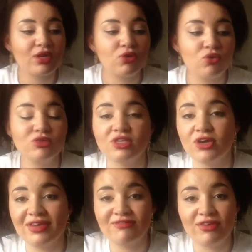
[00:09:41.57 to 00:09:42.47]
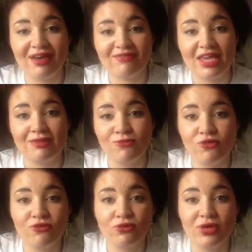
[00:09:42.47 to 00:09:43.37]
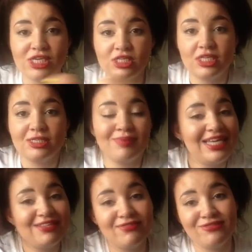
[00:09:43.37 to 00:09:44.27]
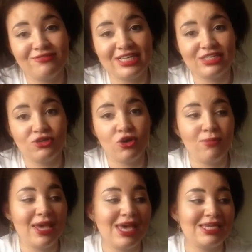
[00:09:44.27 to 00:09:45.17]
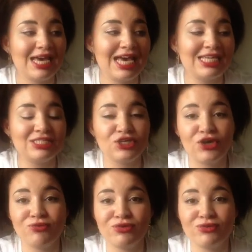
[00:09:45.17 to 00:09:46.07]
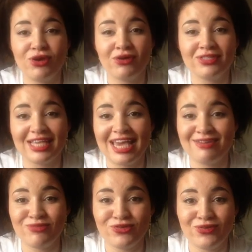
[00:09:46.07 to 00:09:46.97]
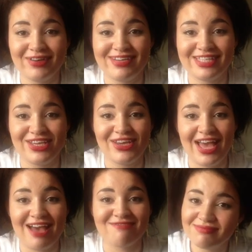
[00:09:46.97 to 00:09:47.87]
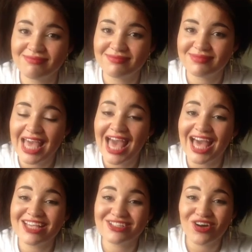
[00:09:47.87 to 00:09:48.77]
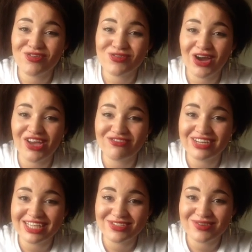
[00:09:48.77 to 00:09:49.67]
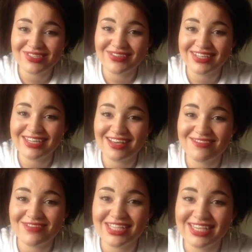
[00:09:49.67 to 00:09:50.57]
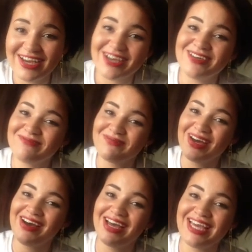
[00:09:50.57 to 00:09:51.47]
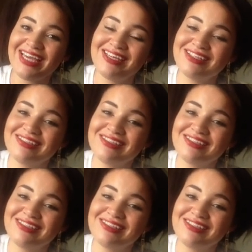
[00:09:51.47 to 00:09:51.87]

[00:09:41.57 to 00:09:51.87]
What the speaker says: Also, if you have any more questions, please feel free to comment and I will answer any more queries that you have. And I will hopefully talk to you in another video. Bye!